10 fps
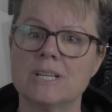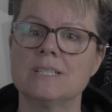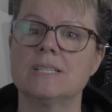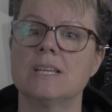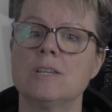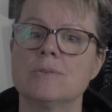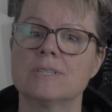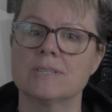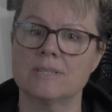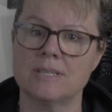
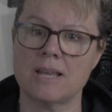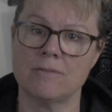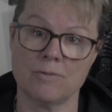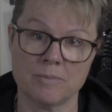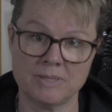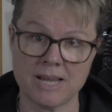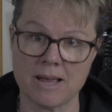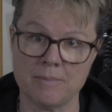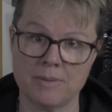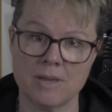continuous ascent from
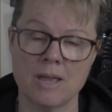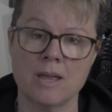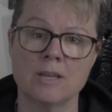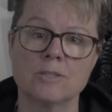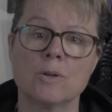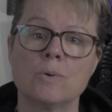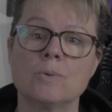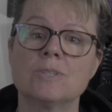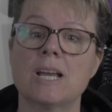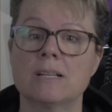depth,
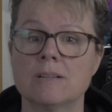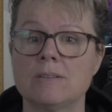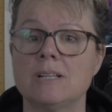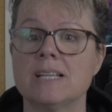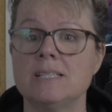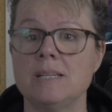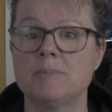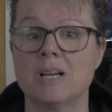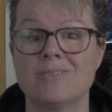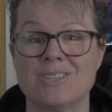so technical and
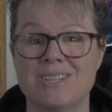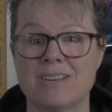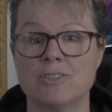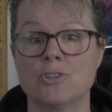deep divers have a